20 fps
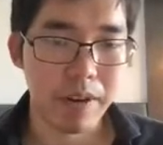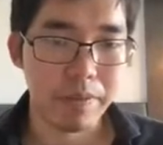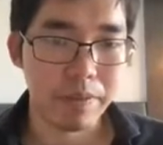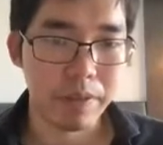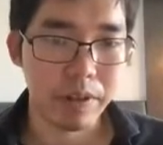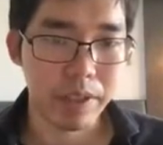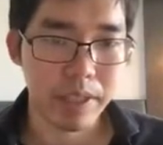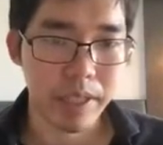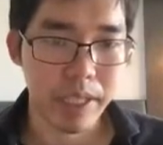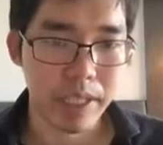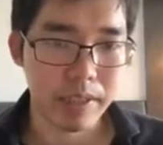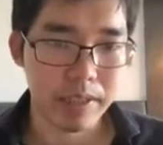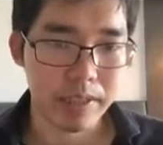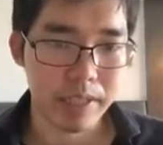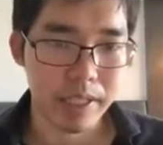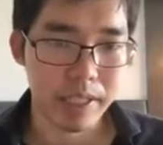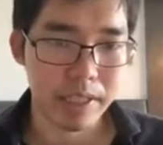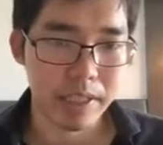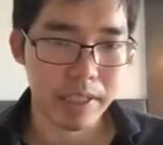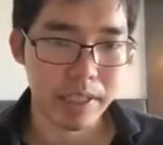avoiding
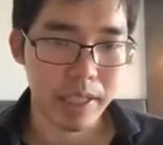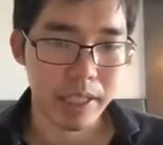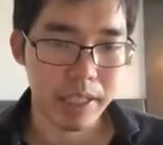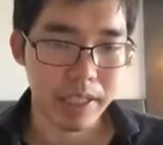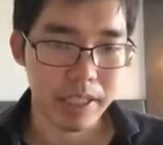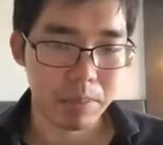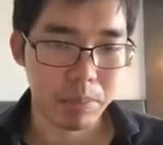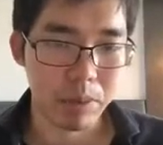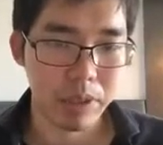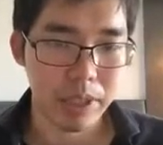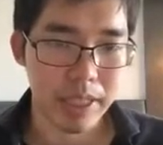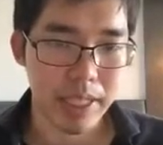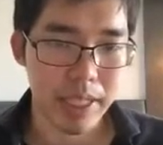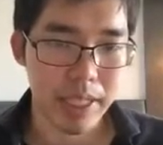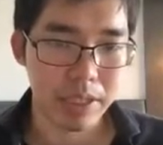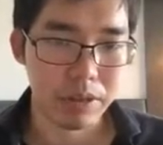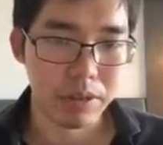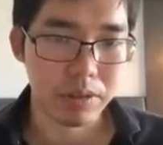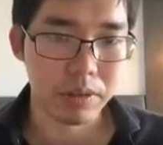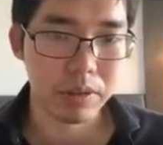such
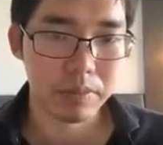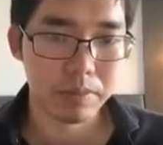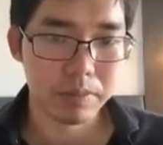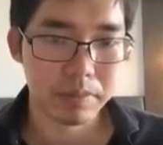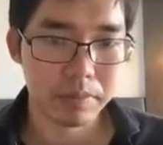exploitation.